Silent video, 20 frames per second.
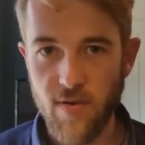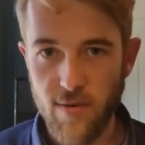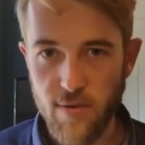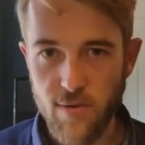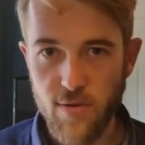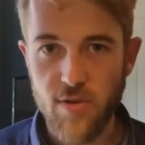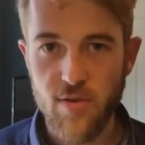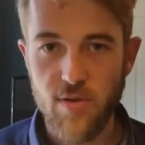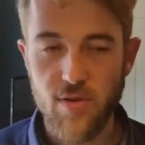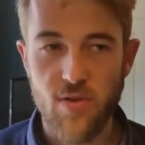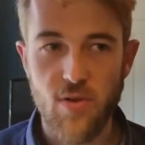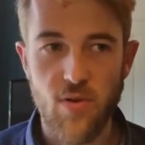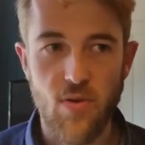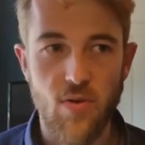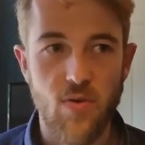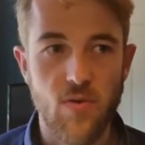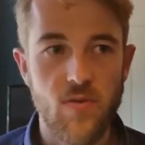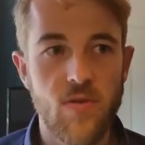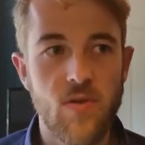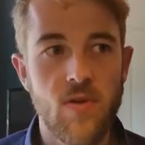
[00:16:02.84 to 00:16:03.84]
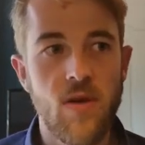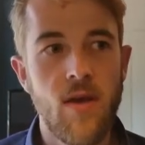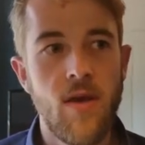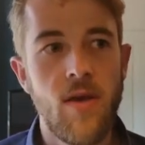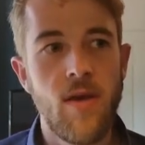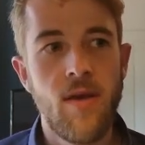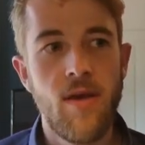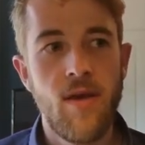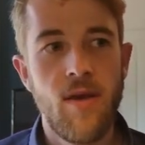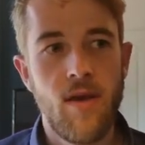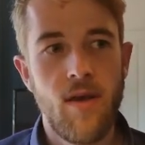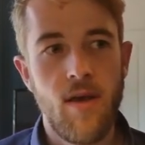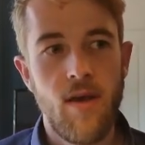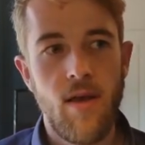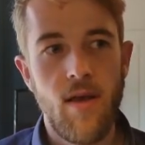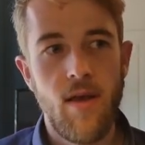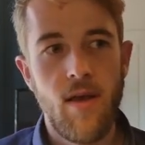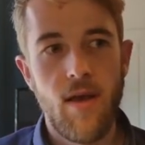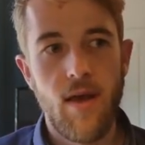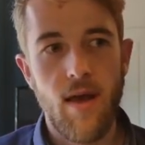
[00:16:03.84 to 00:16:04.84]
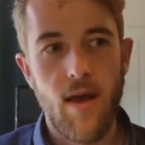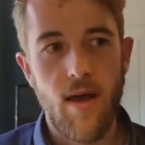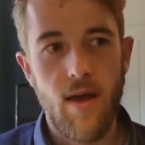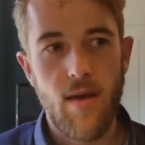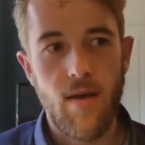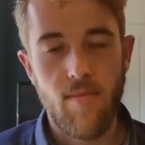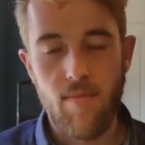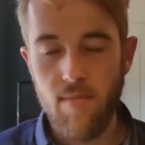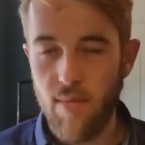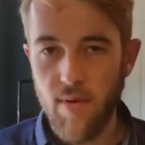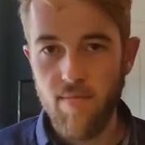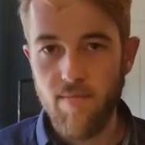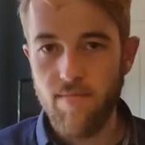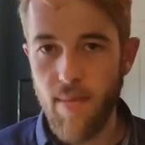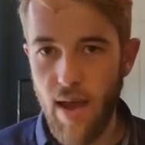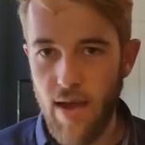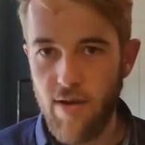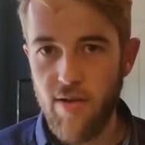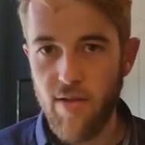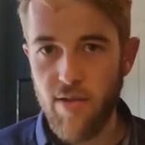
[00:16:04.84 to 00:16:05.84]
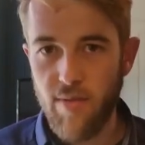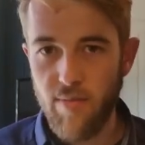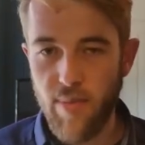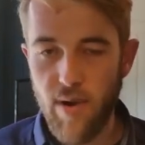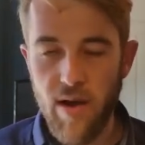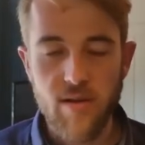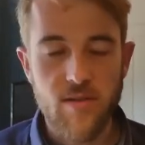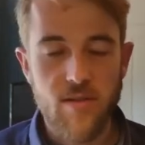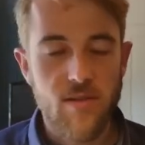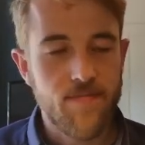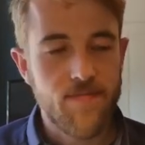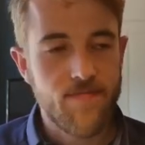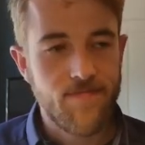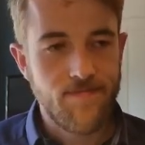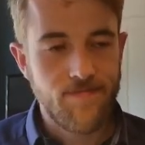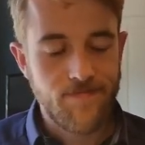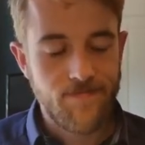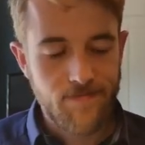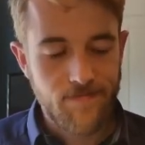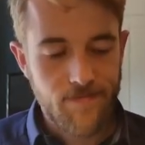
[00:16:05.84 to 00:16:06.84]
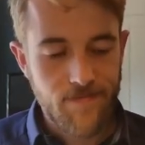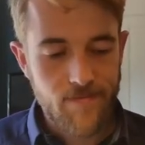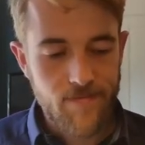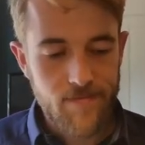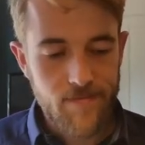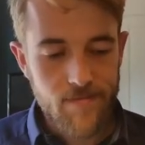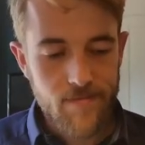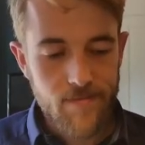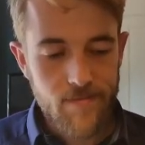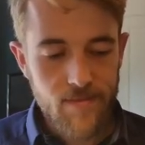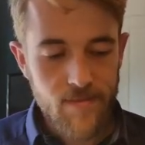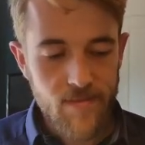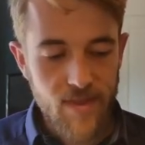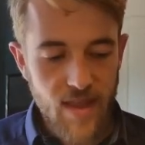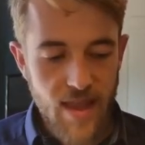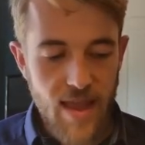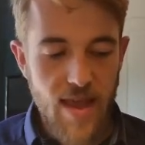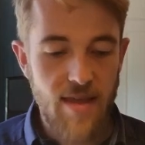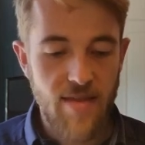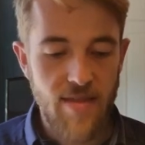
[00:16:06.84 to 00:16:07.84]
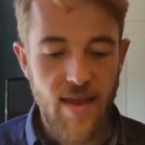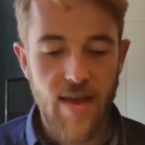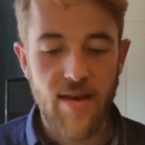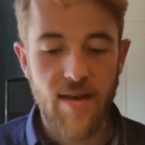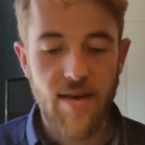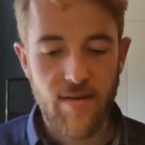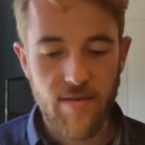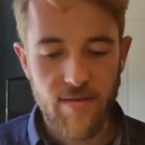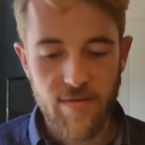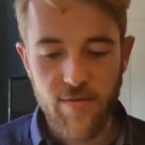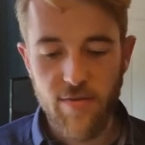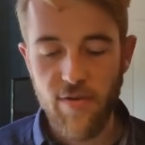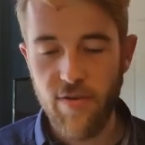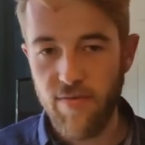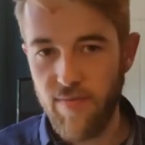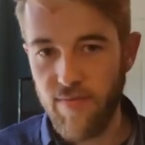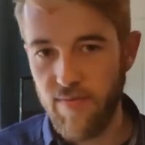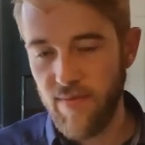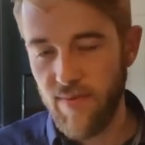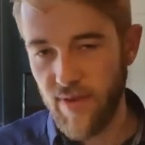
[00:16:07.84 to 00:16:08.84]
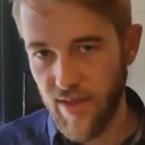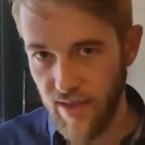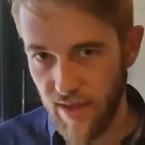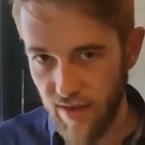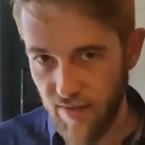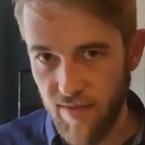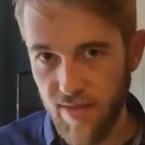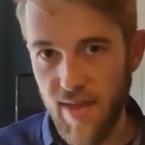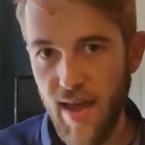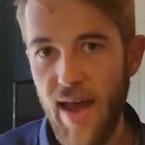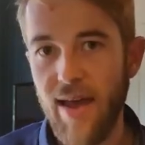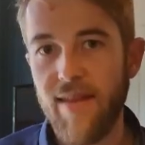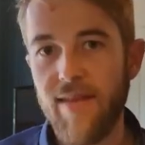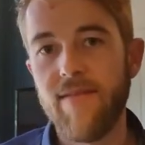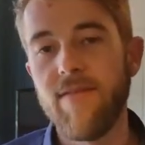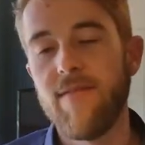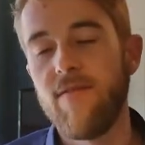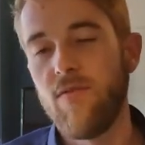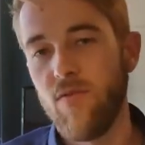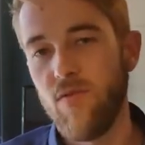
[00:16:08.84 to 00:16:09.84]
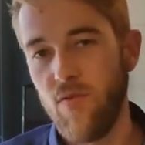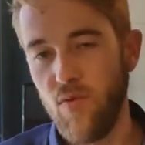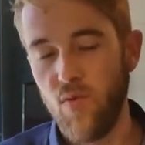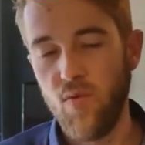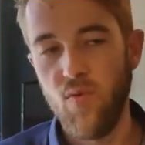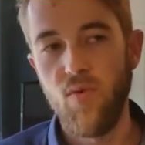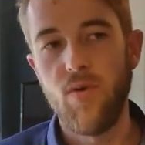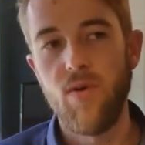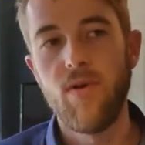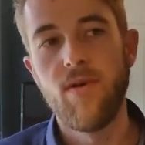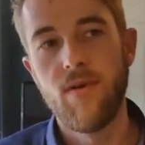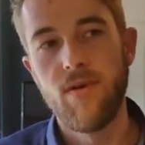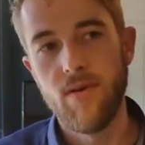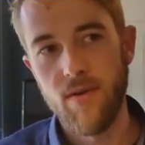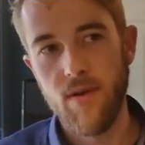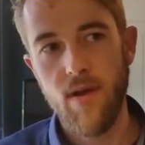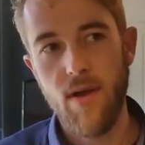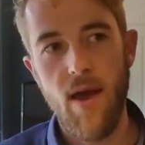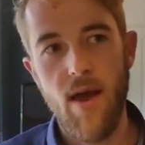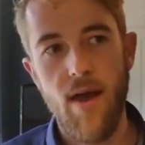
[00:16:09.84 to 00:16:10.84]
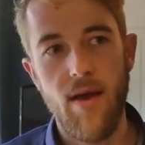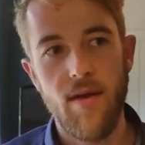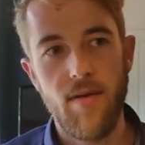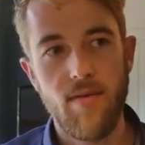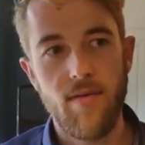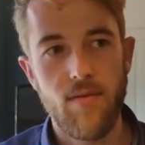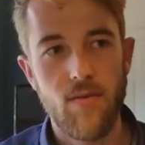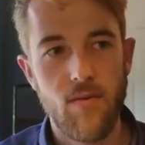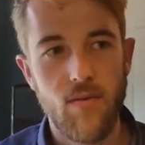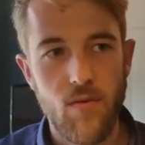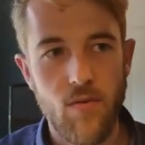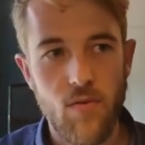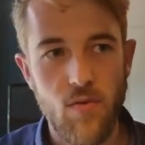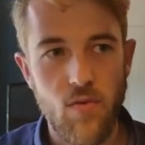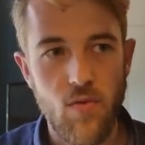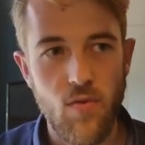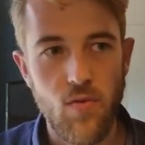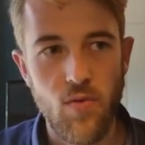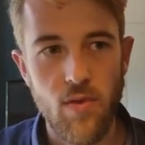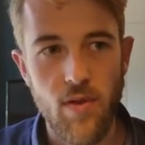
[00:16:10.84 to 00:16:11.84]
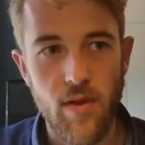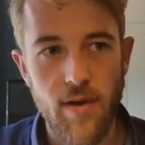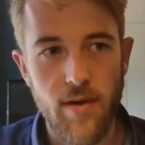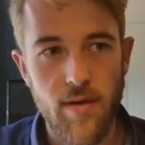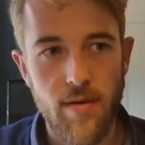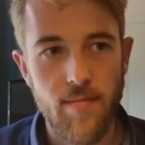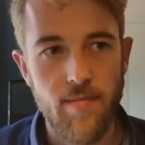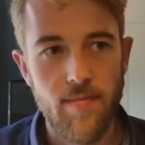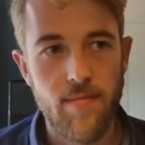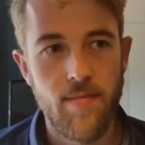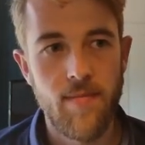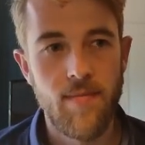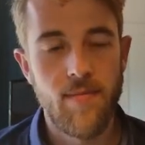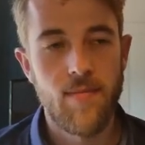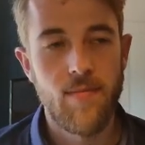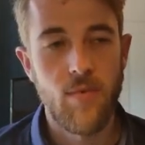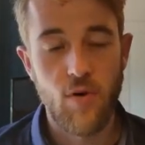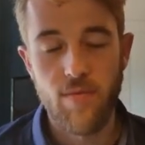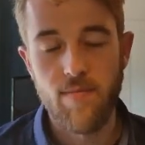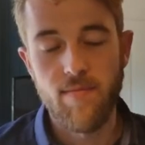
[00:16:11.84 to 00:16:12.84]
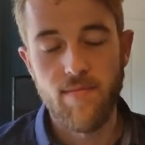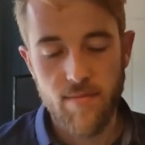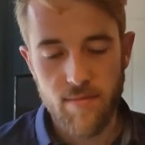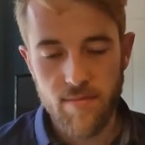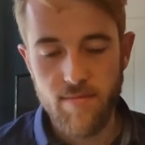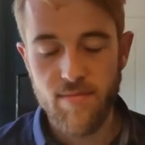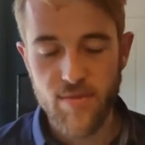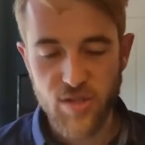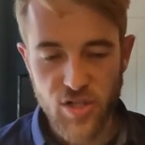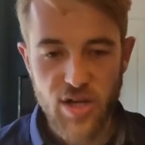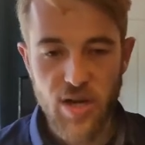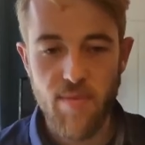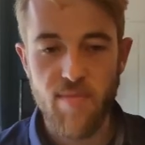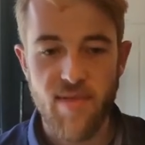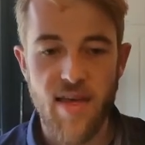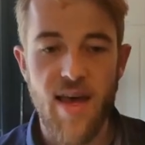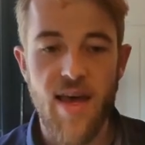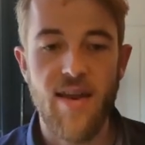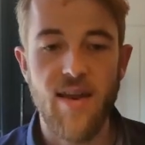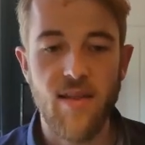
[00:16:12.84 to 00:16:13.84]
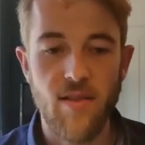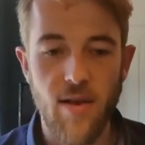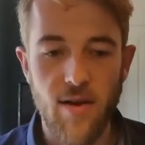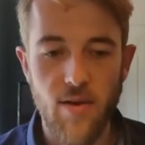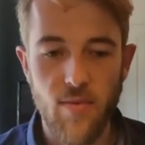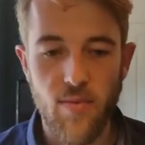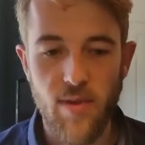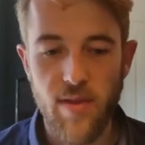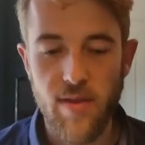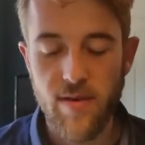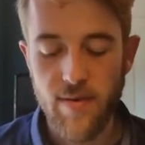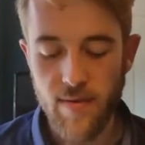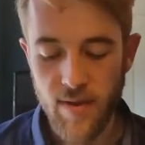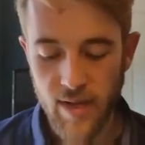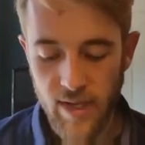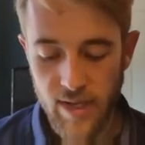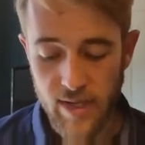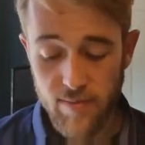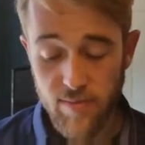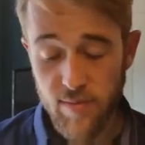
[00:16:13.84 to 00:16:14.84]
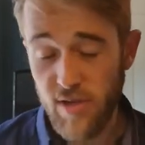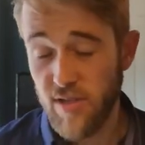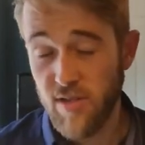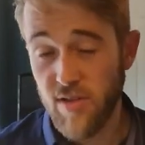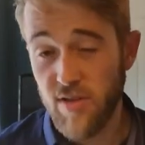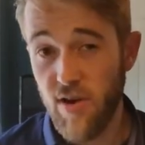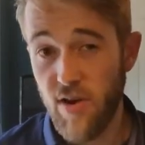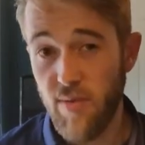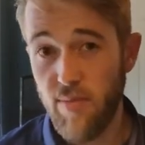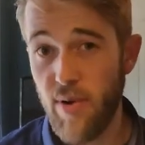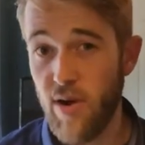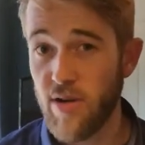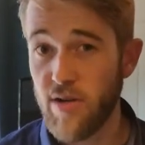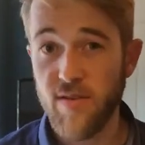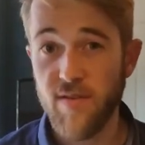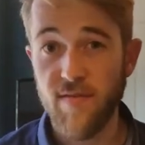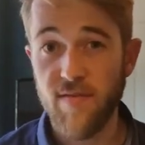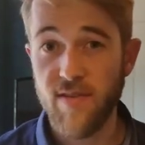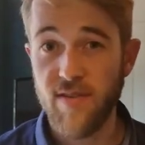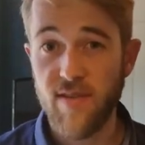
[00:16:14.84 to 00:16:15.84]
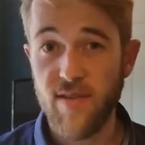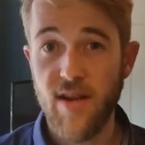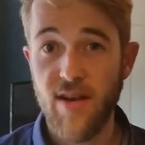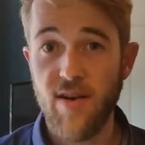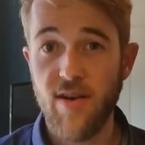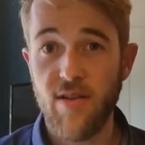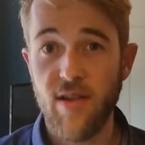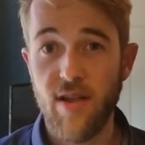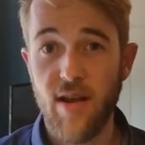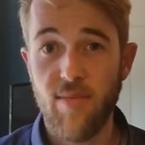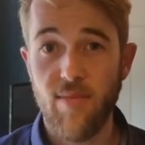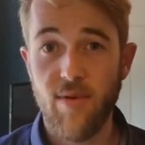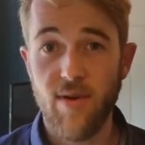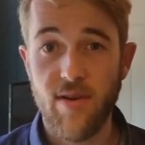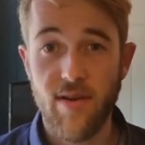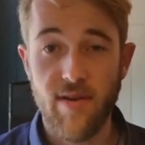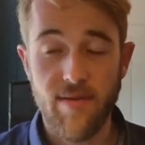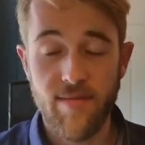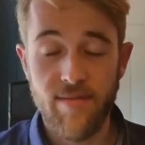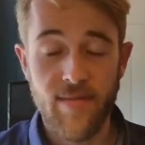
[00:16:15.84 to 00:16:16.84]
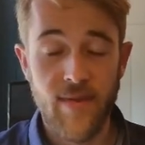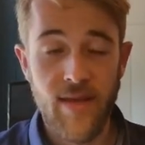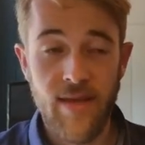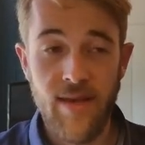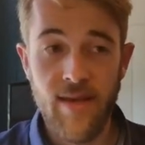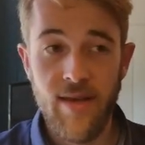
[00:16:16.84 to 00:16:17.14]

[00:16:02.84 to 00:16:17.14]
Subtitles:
your users to use out of the box, and then sort of give that to the, or ship that along with it, because there are parts of the standard library that